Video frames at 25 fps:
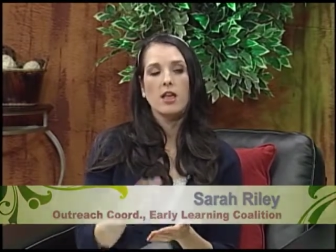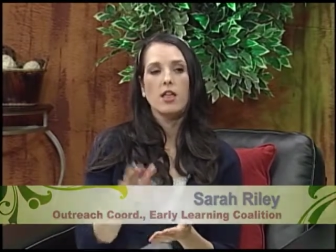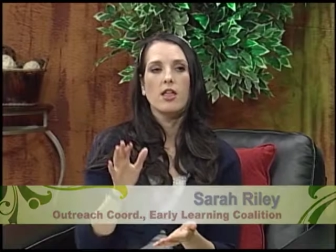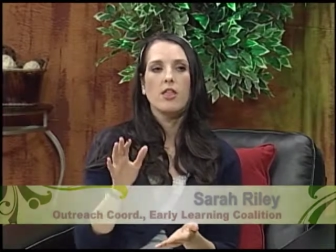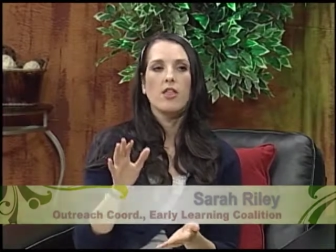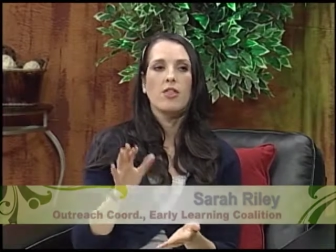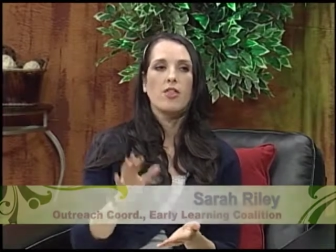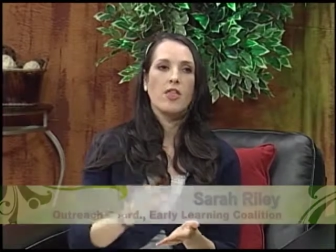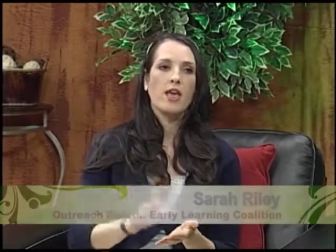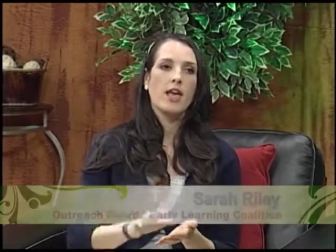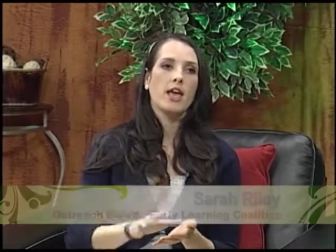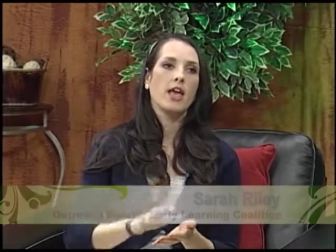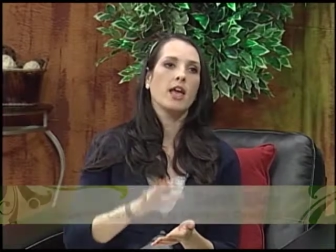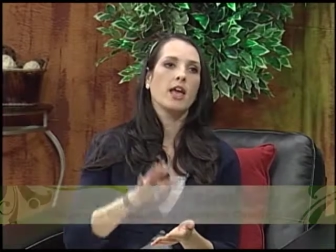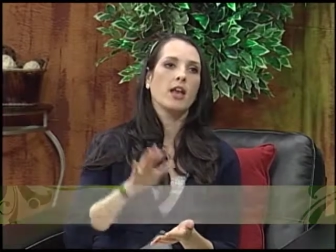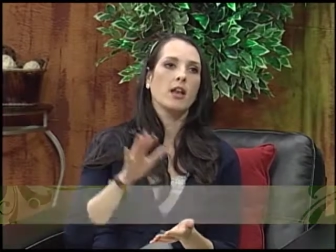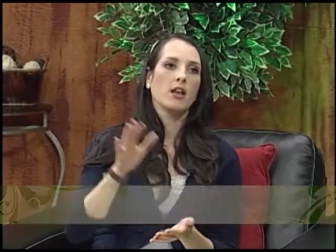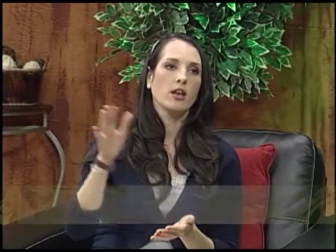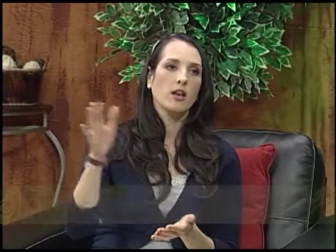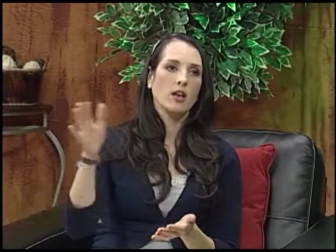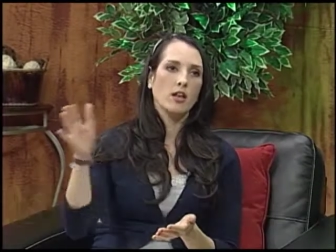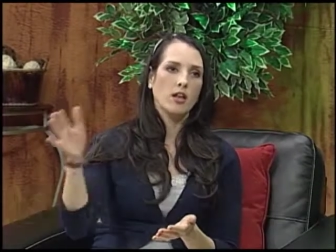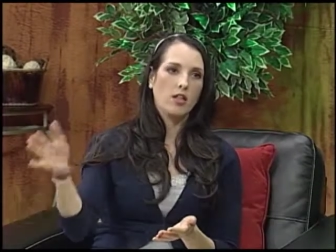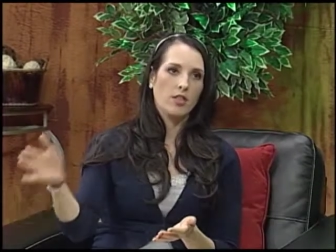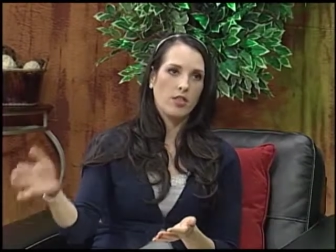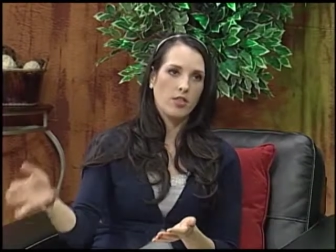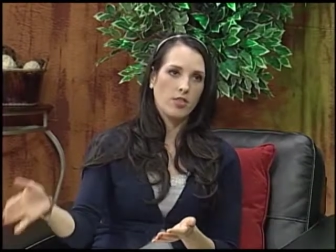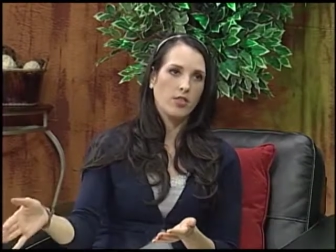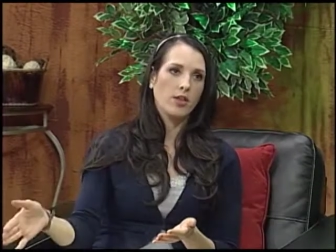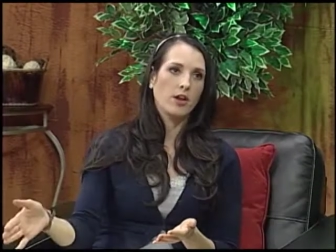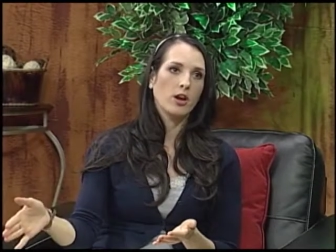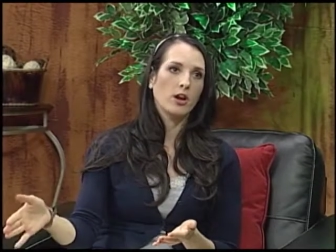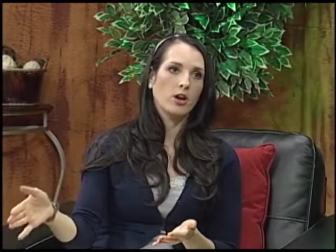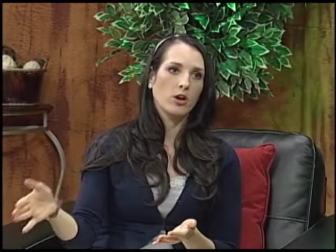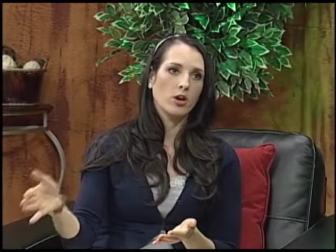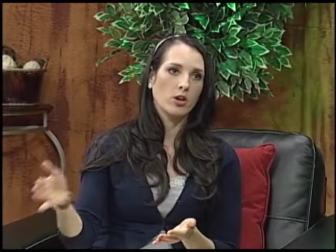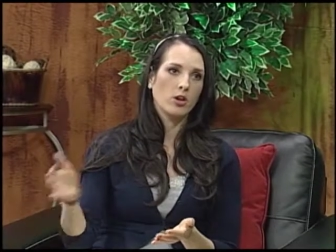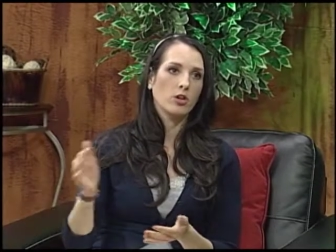then
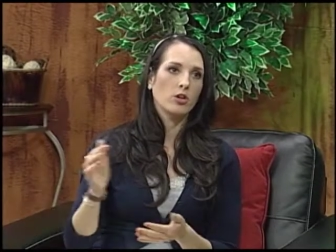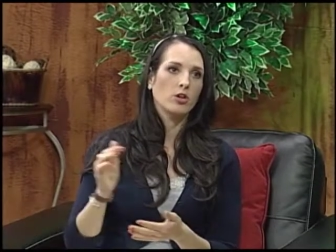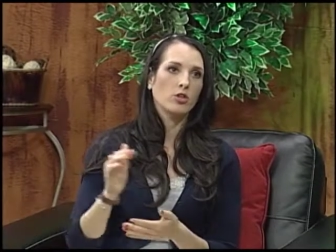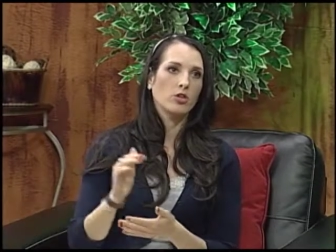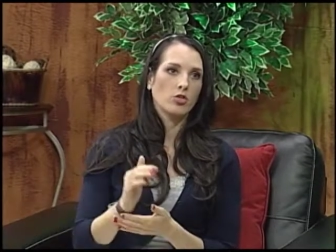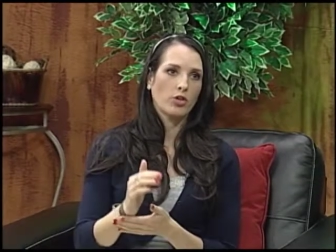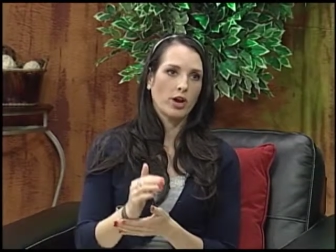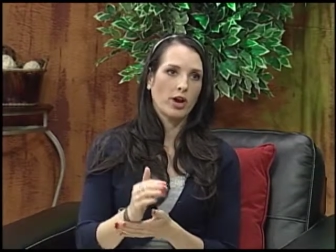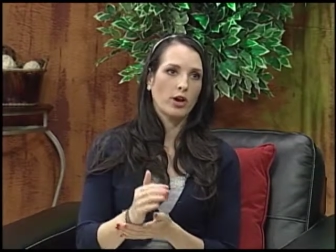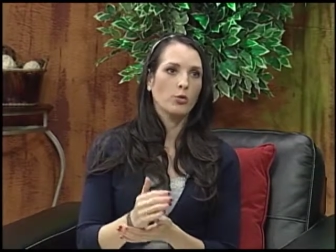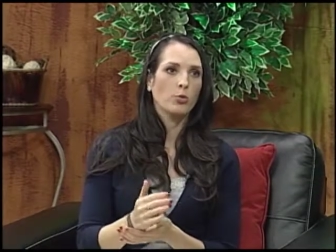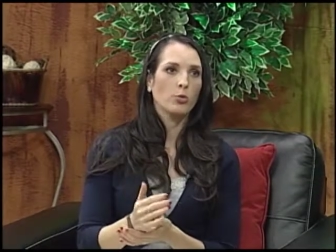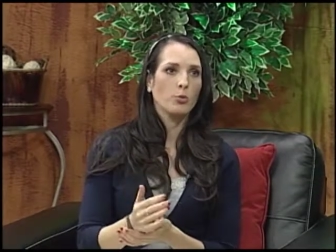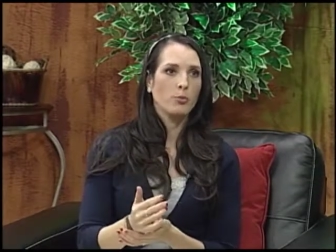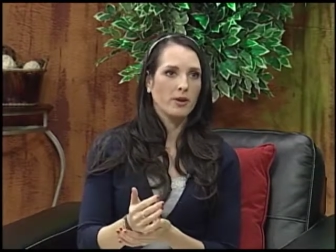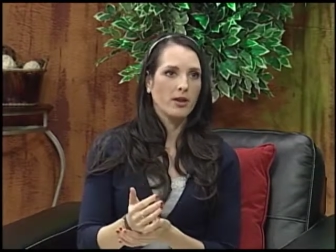their child would